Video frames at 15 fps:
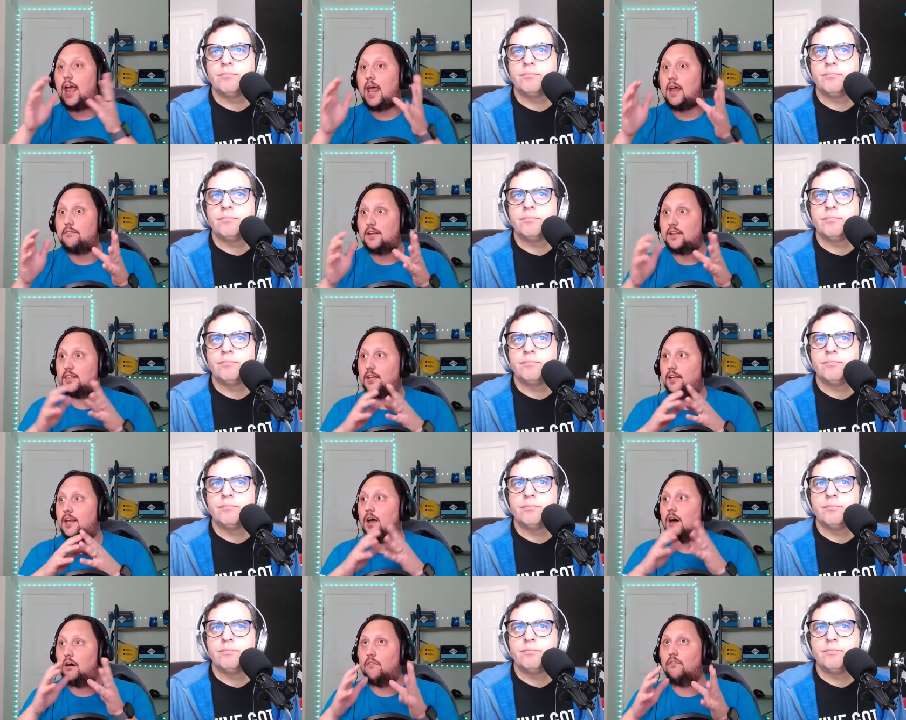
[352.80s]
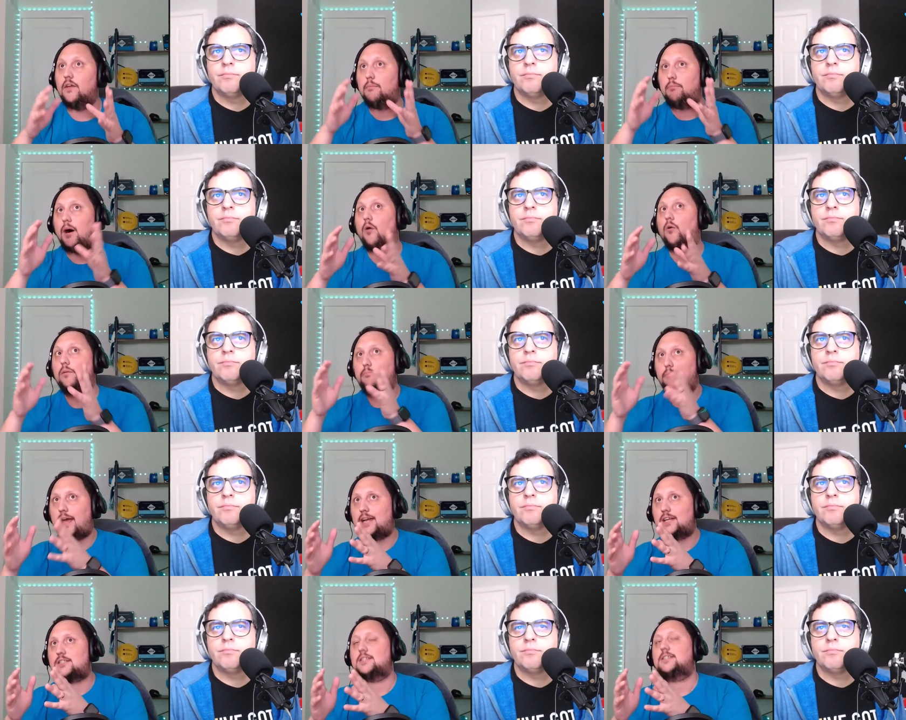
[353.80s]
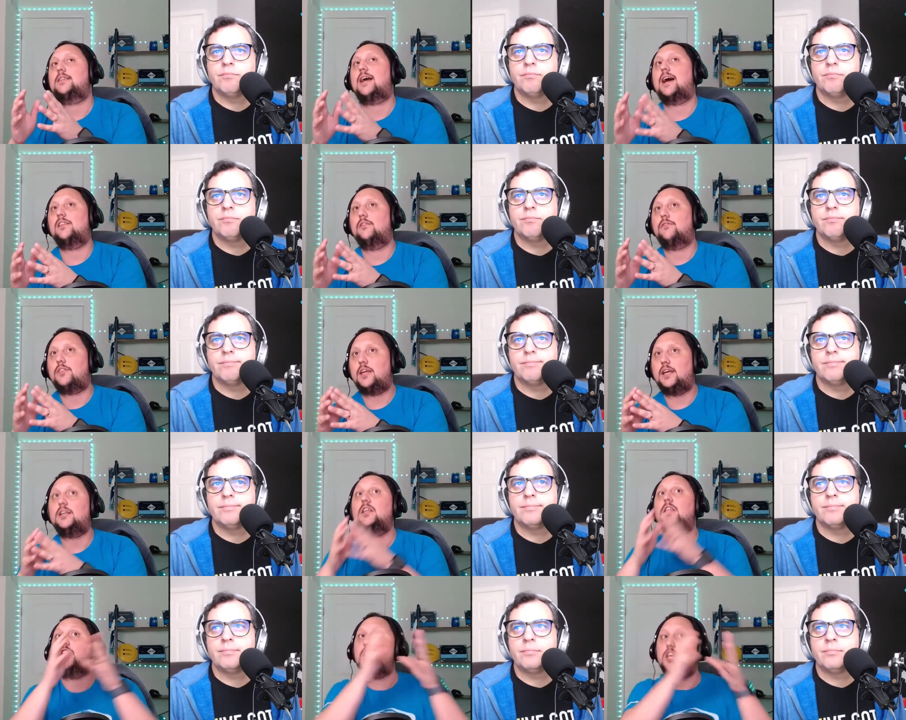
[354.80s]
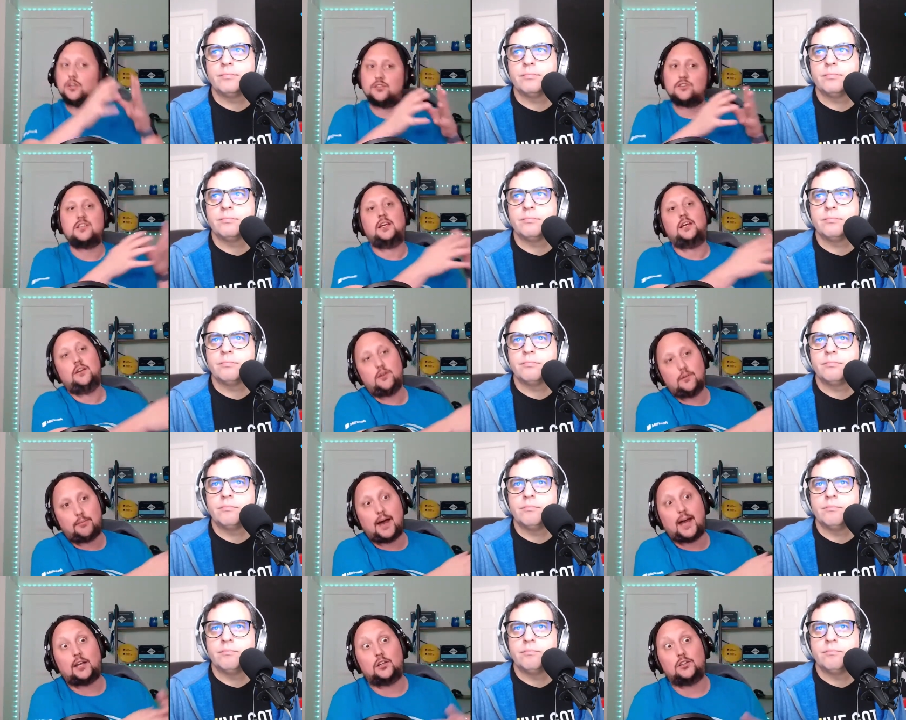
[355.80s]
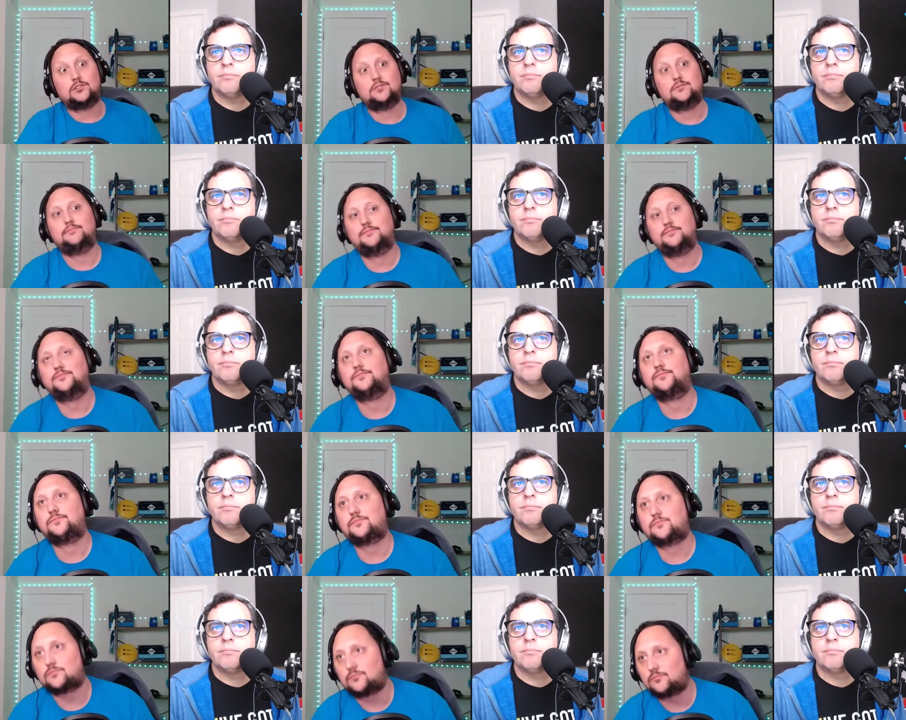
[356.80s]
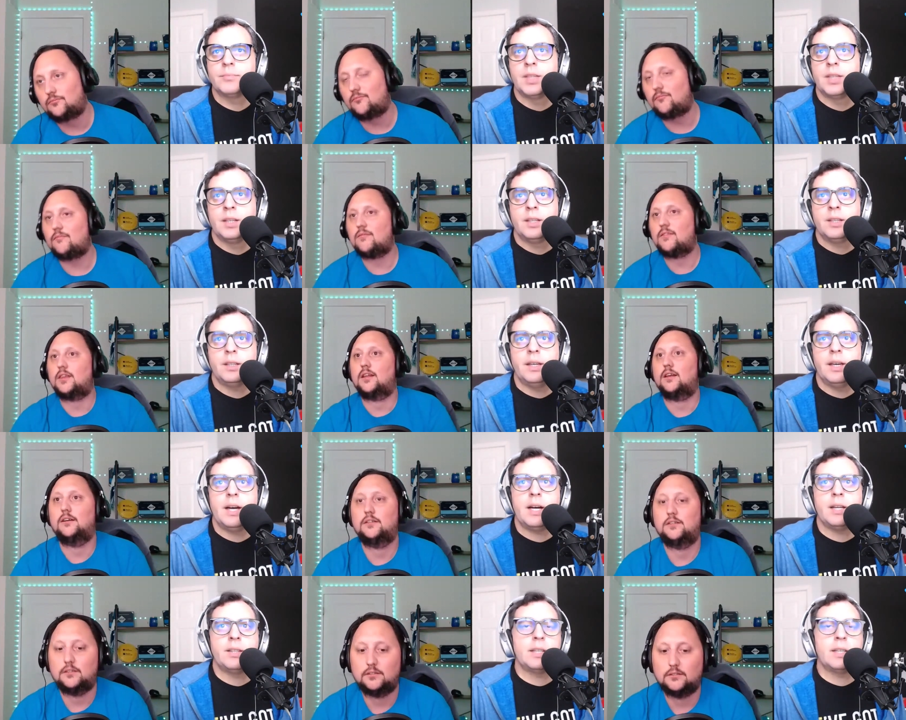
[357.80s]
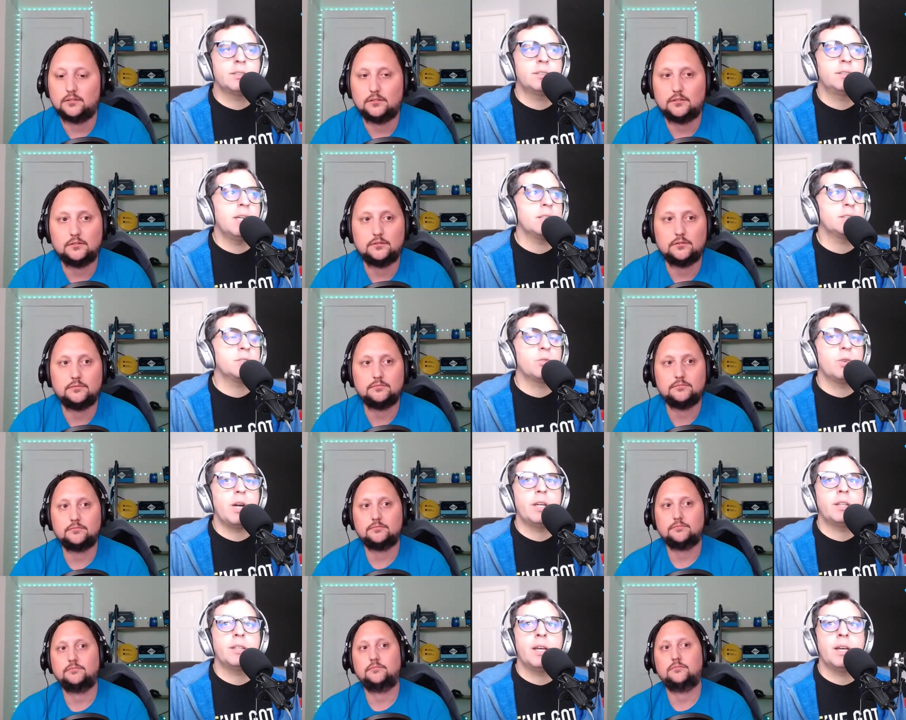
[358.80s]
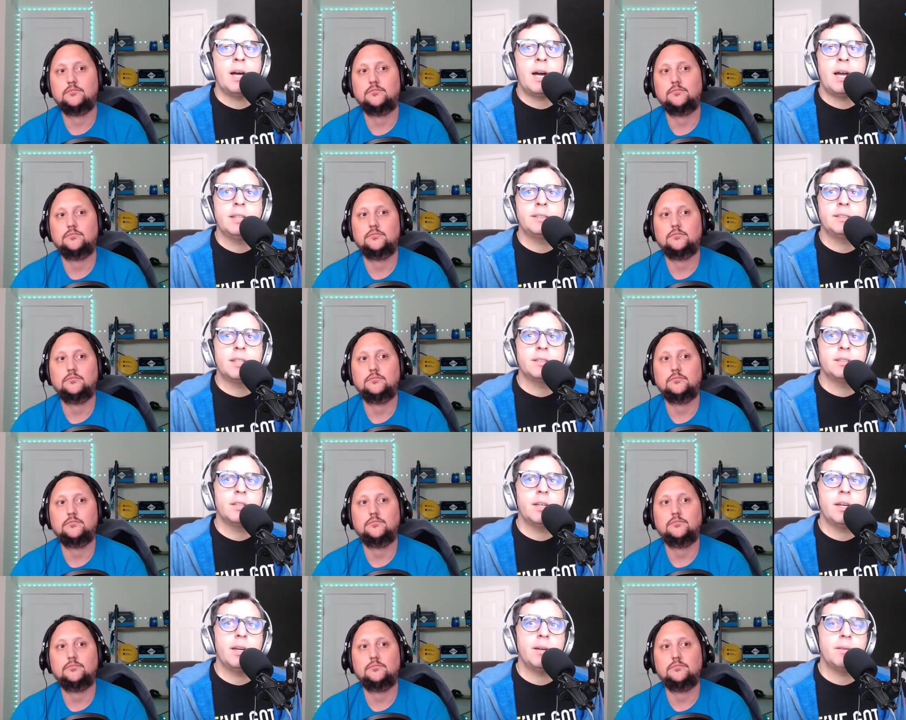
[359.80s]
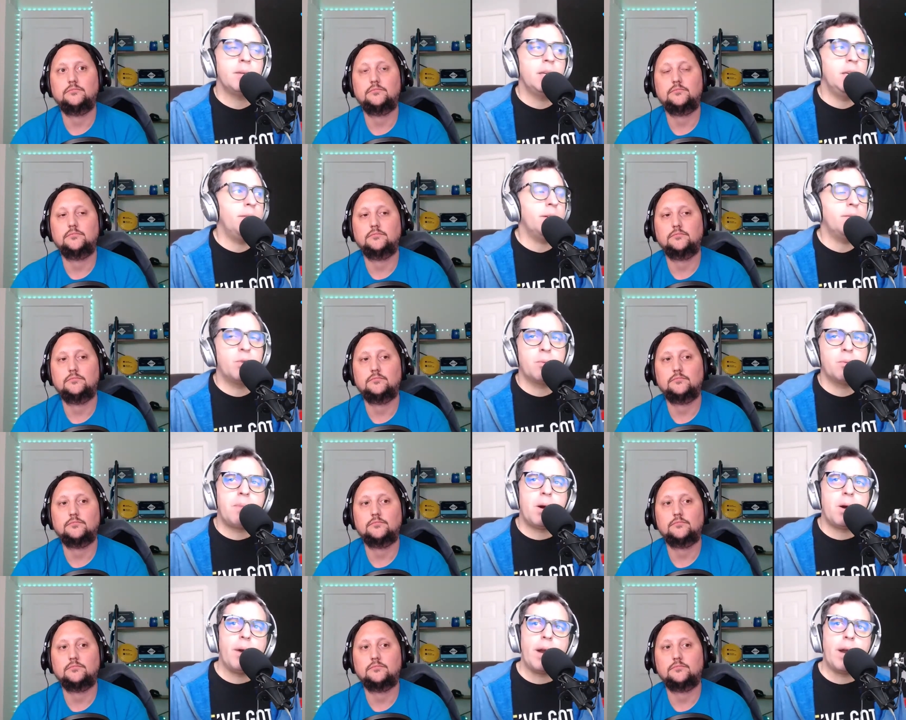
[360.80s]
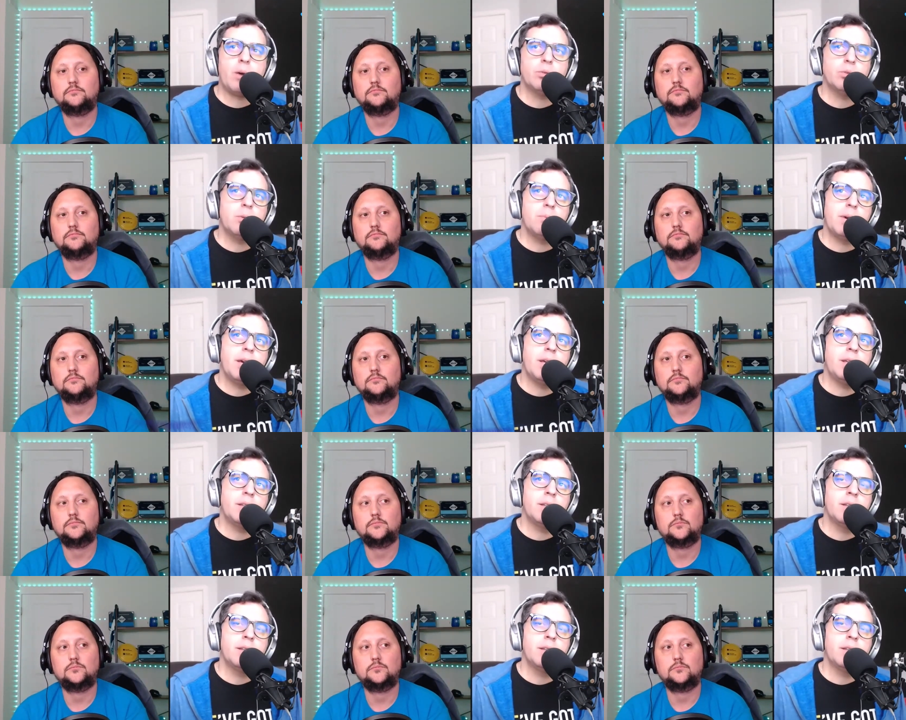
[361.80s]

Speaker 1: everything on the Power Page side of thing using Copilot.
Speaker 2: Yeah, that's that's right, uh, Alex. And uh, even for Power Automate,